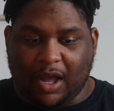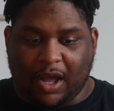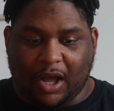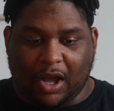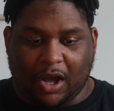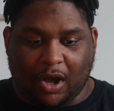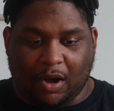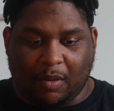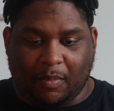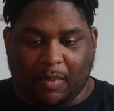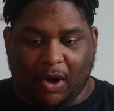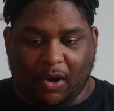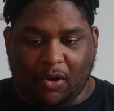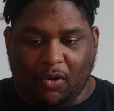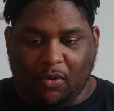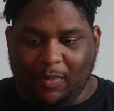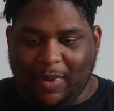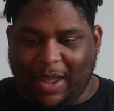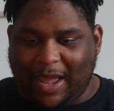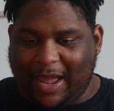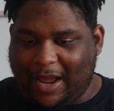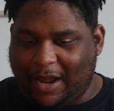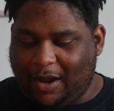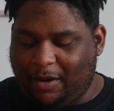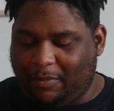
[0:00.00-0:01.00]

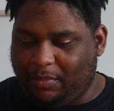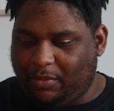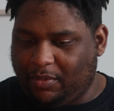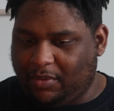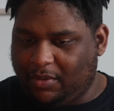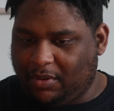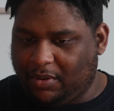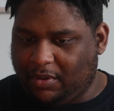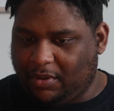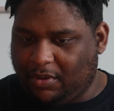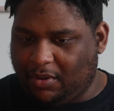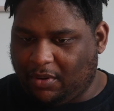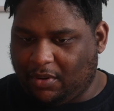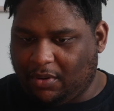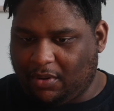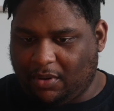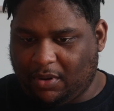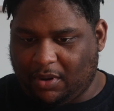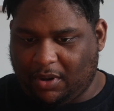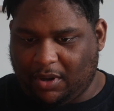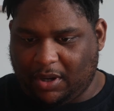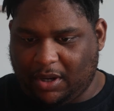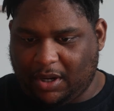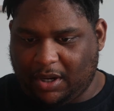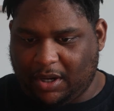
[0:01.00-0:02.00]
Home app
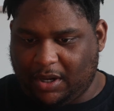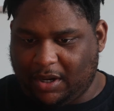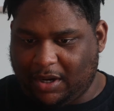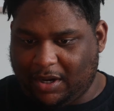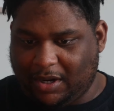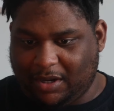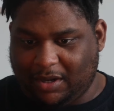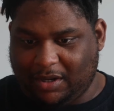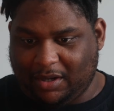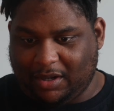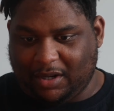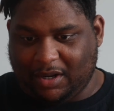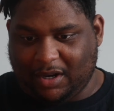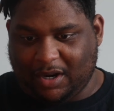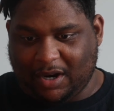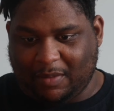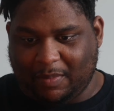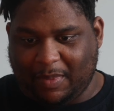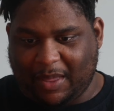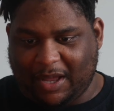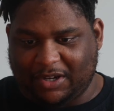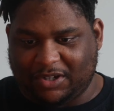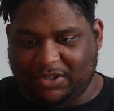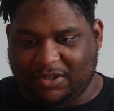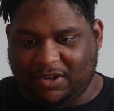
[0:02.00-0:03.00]
and
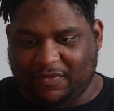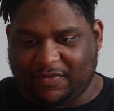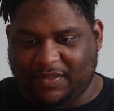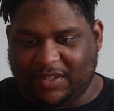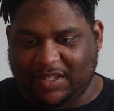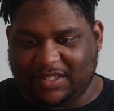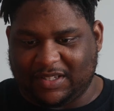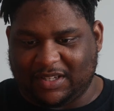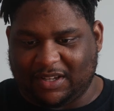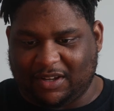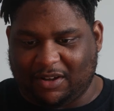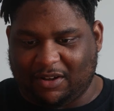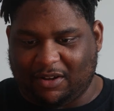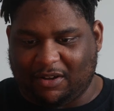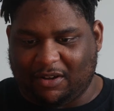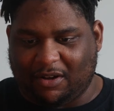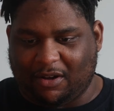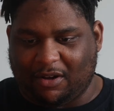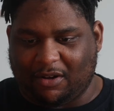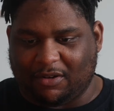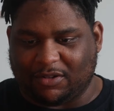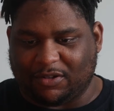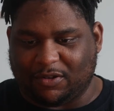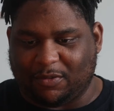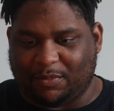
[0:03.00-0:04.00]
I'm not sure if this
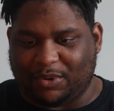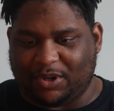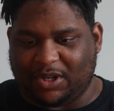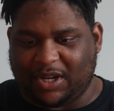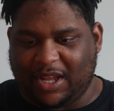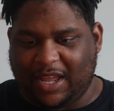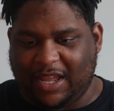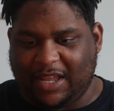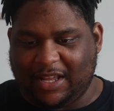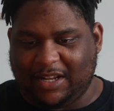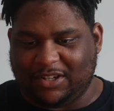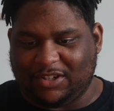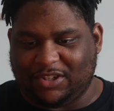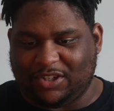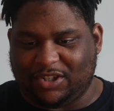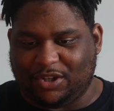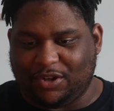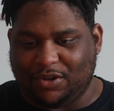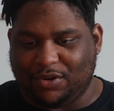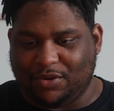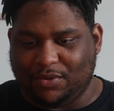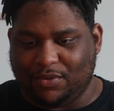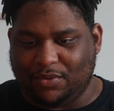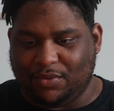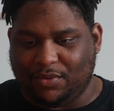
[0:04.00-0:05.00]
also pertains
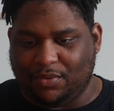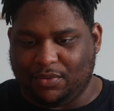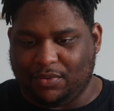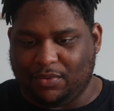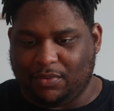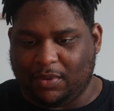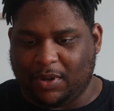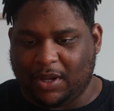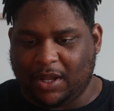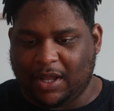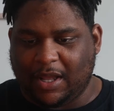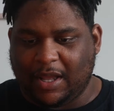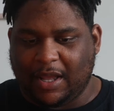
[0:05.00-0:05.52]
to